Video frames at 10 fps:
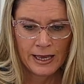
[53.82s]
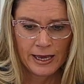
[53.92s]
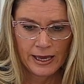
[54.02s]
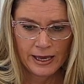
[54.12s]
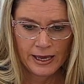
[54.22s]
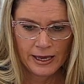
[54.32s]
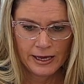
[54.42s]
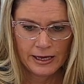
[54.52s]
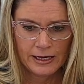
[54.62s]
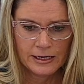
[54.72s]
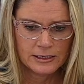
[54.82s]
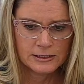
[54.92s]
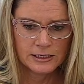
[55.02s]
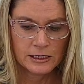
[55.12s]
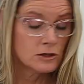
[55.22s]

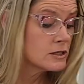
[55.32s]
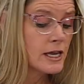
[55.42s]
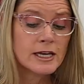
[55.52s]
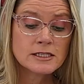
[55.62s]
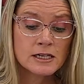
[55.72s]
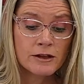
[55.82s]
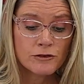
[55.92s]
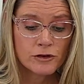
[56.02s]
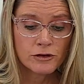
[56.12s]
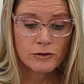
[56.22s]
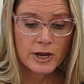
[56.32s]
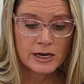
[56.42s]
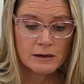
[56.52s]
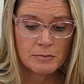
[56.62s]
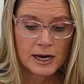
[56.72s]
And looks like it's another
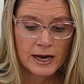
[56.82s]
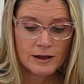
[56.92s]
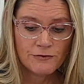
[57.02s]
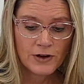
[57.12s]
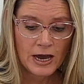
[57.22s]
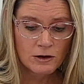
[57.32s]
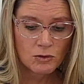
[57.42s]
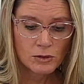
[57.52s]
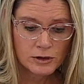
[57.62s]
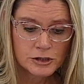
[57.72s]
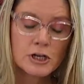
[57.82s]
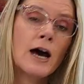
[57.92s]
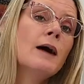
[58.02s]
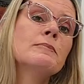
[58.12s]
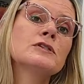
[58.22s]
curated by Fat Quarter
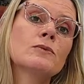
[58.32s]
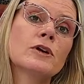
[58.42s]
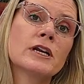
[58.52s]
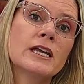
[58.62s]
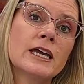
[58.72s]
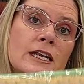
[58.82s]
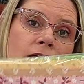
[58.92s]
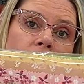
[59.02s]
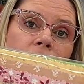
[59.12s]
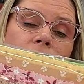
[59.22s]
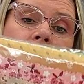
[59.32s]
Shop. So we're going to get kind of a